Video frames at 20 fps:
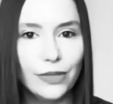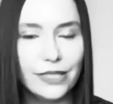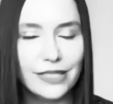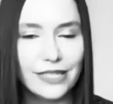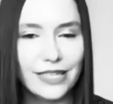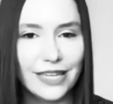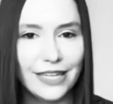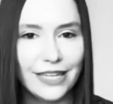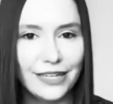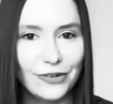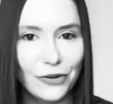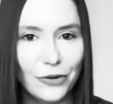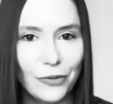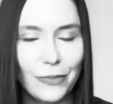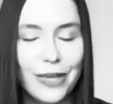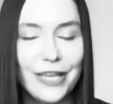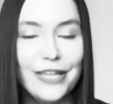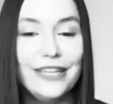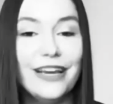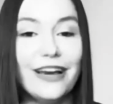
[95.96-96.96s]
was in
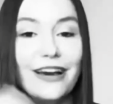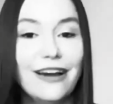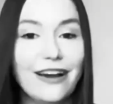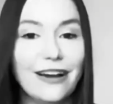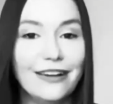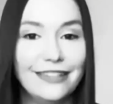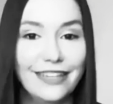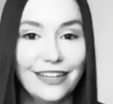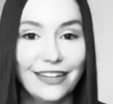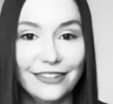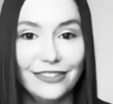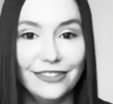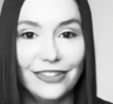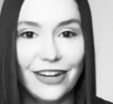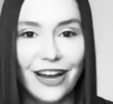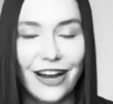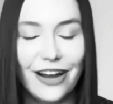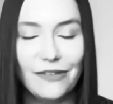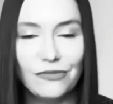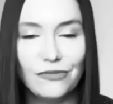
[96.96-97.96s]
Romania, the
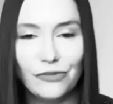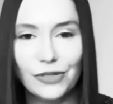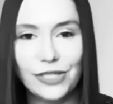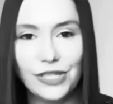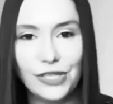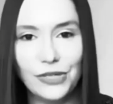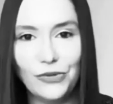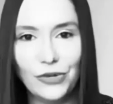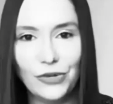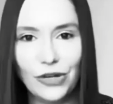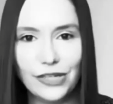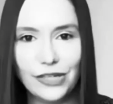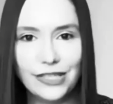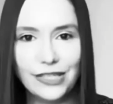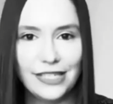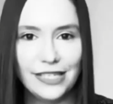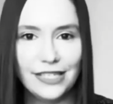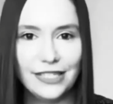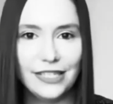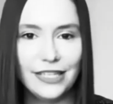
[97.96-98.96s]
other half was in New York
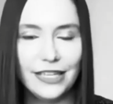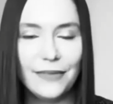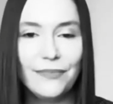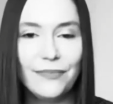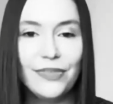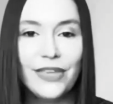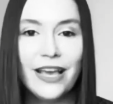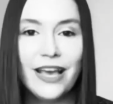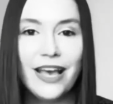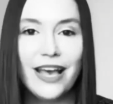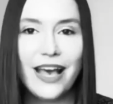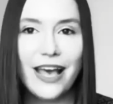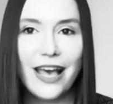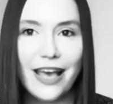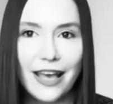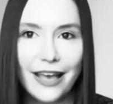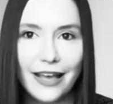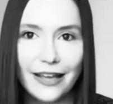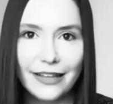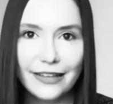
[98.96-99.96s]
City.
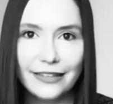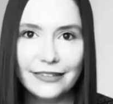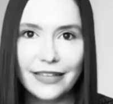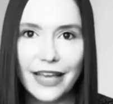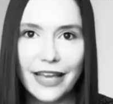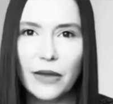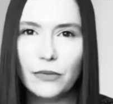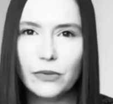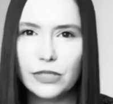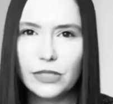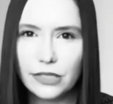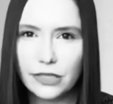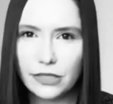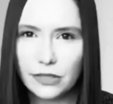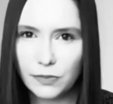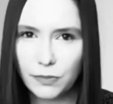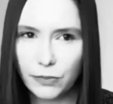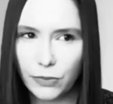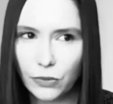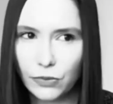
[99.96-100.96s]
And I was
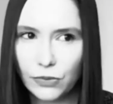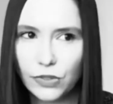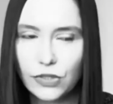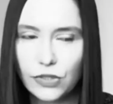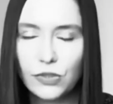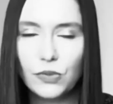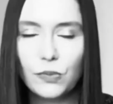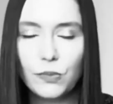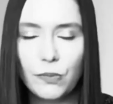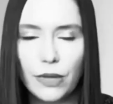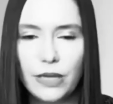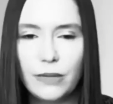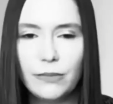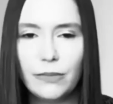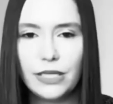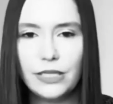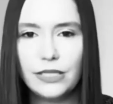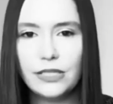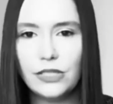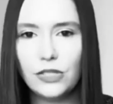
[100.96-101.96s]
exposed to many,
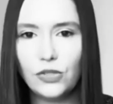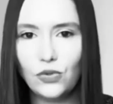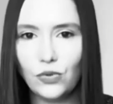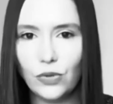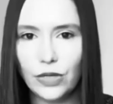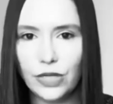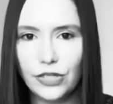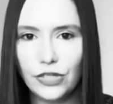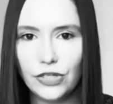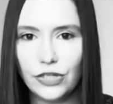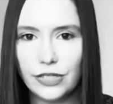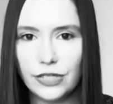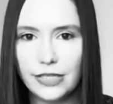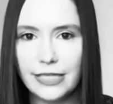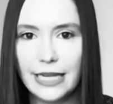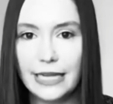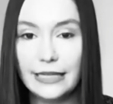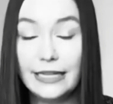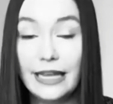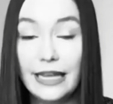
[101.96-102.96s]
many
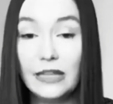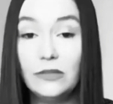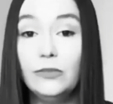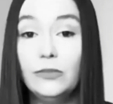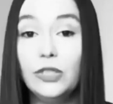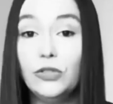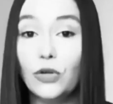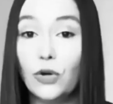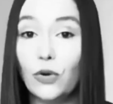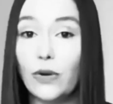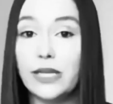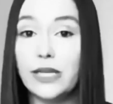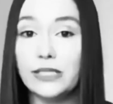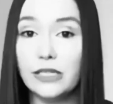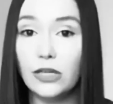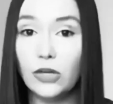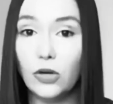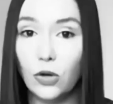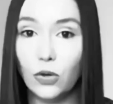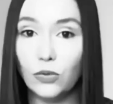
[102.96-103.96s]
situations that helped me grow
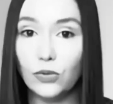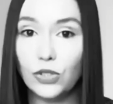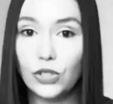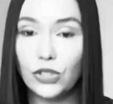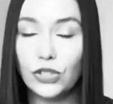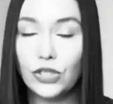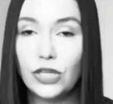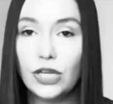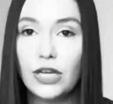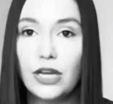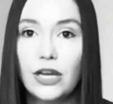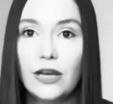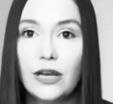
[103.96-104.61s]
as a coach,